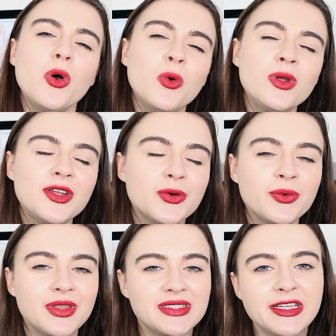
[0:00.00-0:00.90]
All in
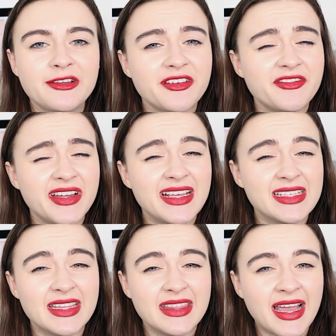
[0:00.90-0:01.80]
all, this theory really
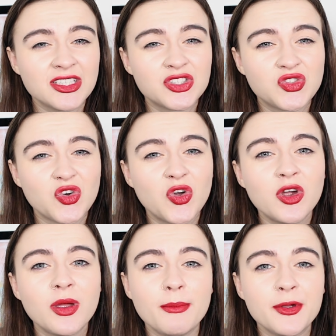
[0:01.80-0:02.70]
isn't that
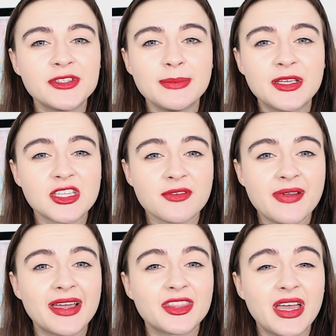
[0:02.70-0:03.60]
strong, mostly because of the
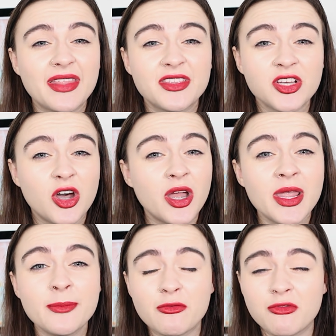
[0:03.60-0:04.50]
fact that at the
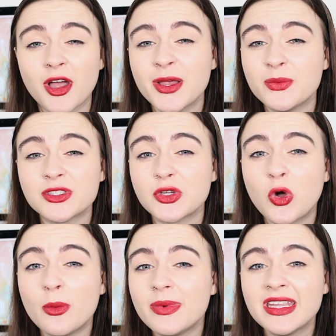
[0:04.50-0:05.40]
time, rye wasn't
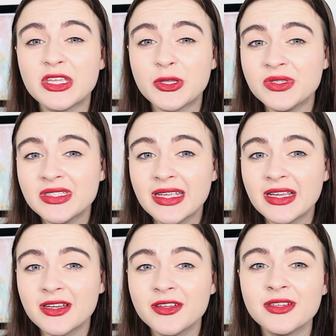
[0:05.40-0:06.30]
commonly used in
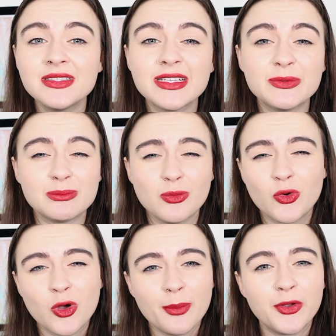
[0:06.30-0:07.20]
England, it was
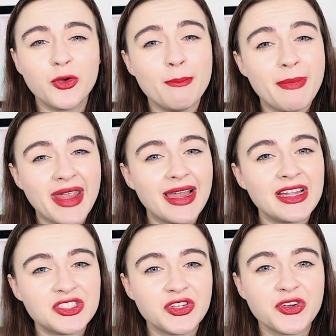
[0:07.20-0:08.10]
more common on
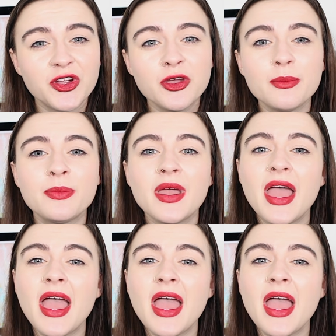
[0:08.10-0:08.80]
mainland Europe